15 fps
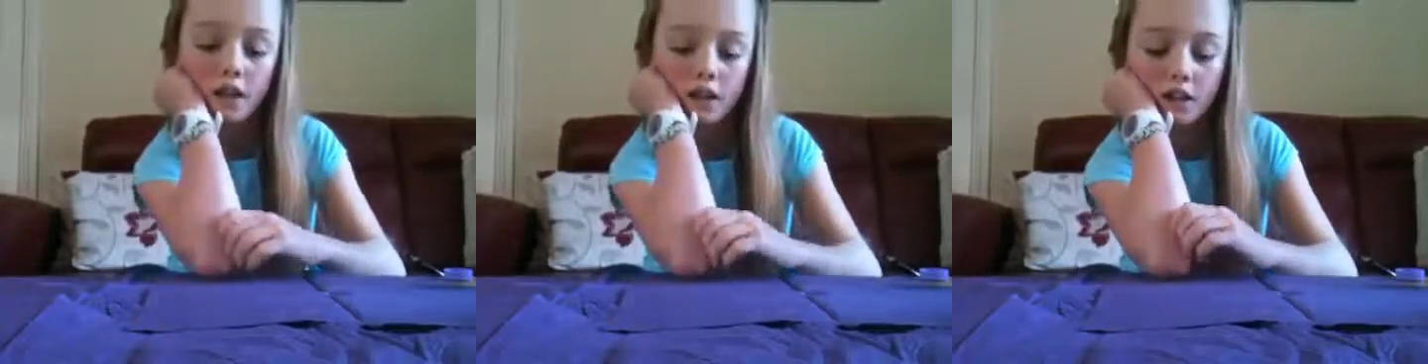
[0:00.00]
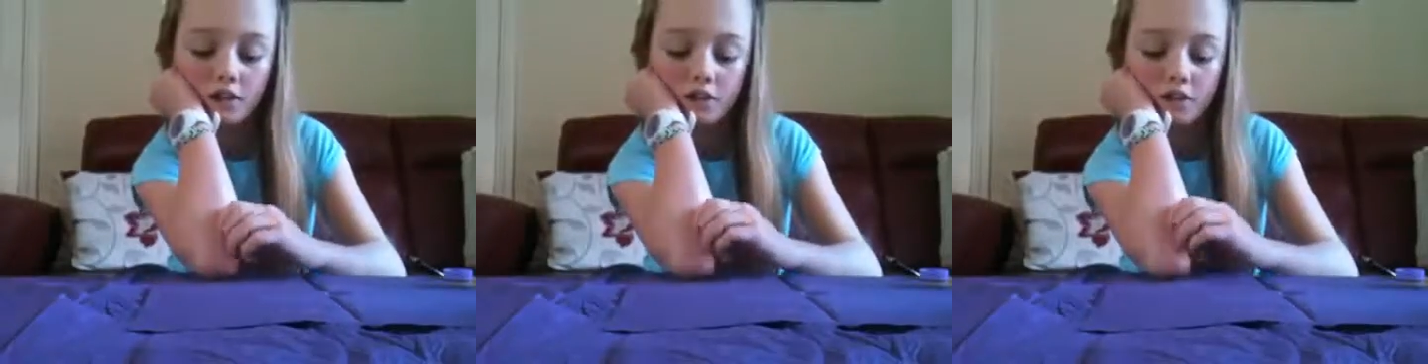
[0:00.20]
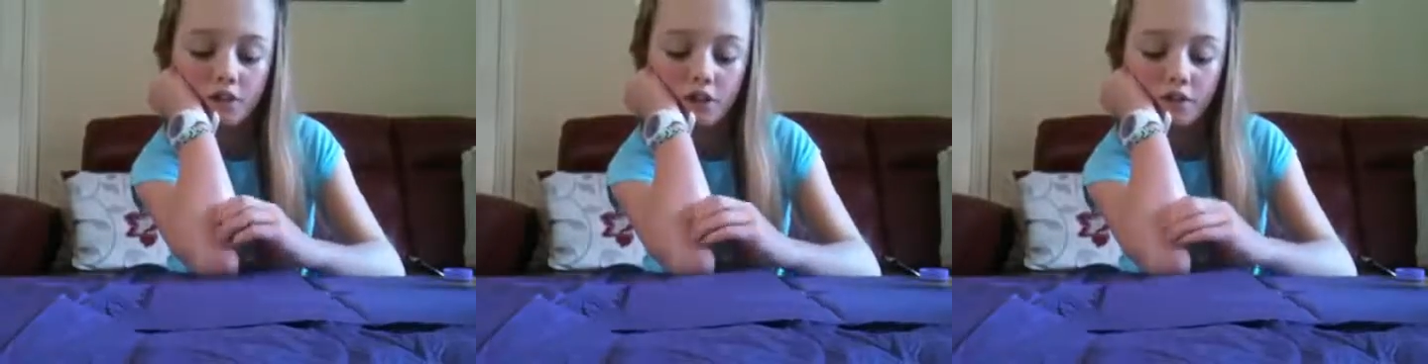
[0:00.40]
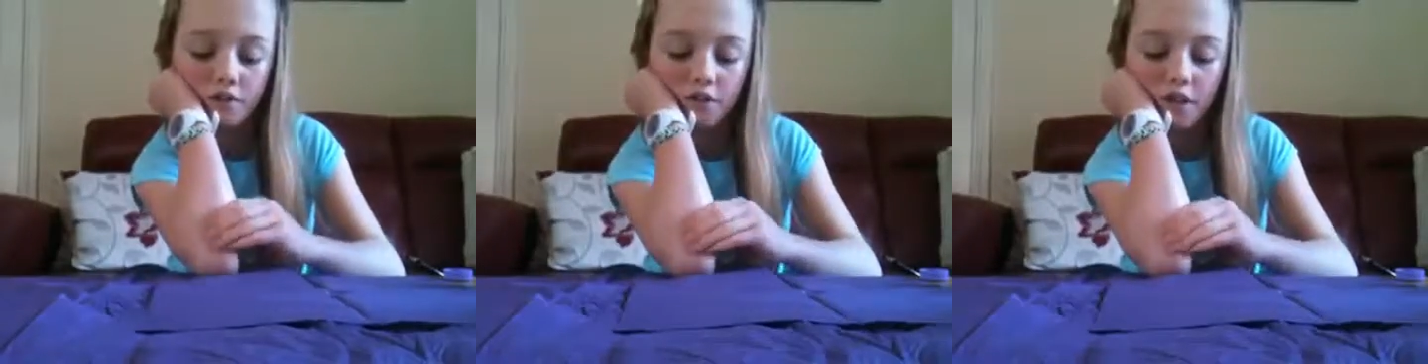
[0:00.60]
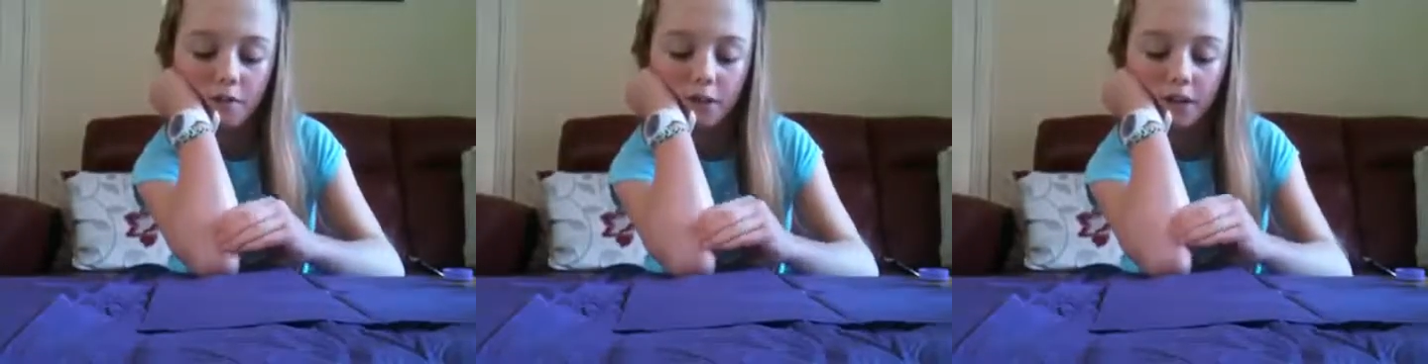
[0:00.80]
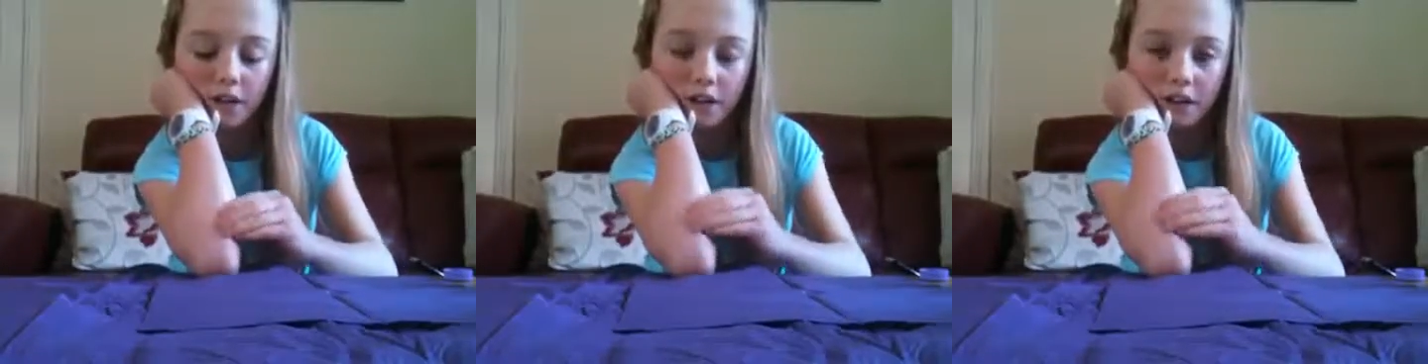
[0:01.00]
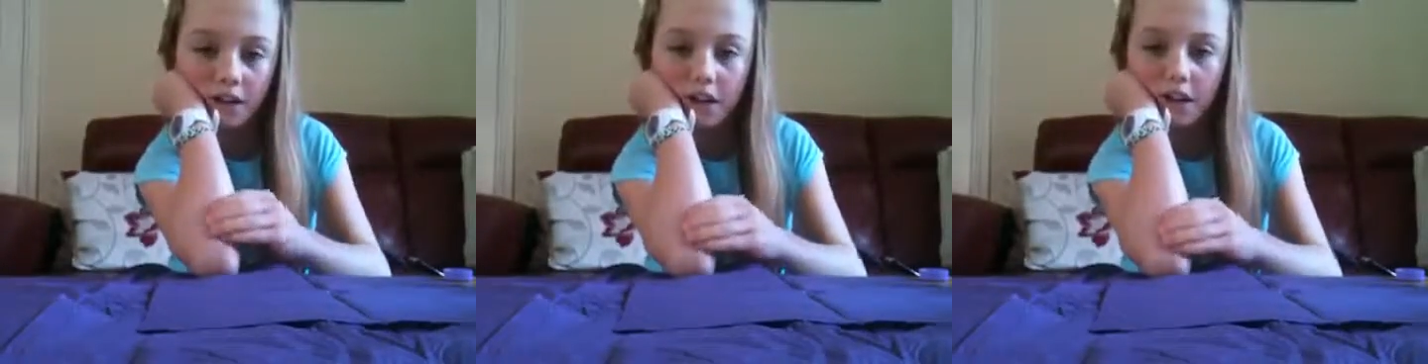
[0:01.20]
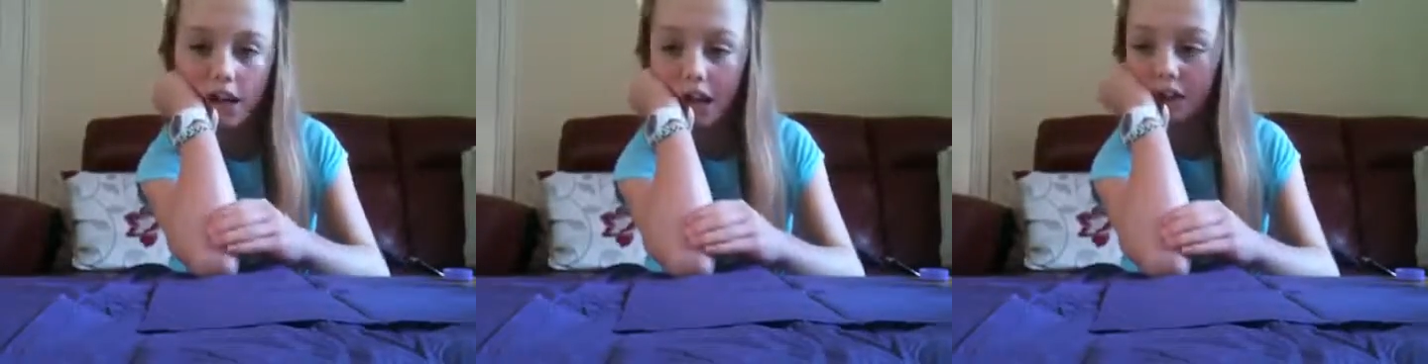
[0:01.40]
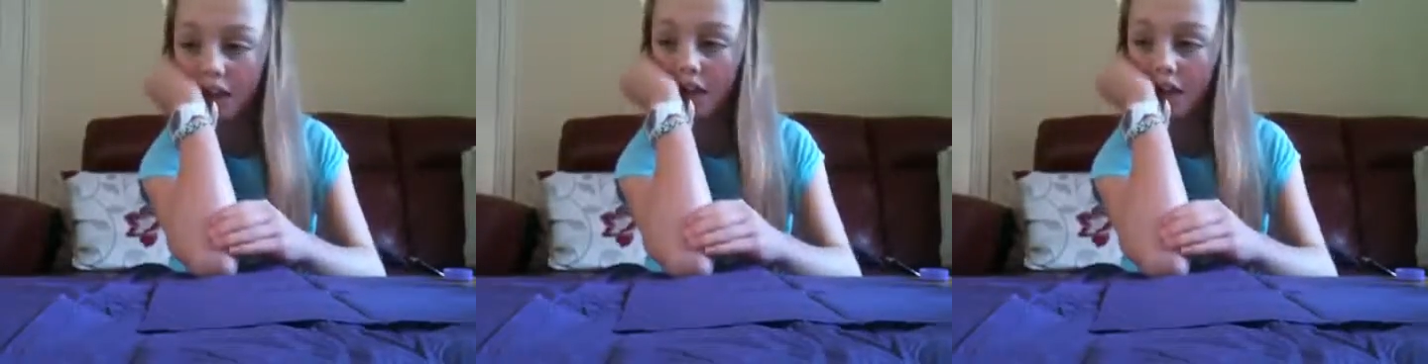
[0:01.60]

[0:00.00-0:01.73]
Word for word: and then start rubbing again,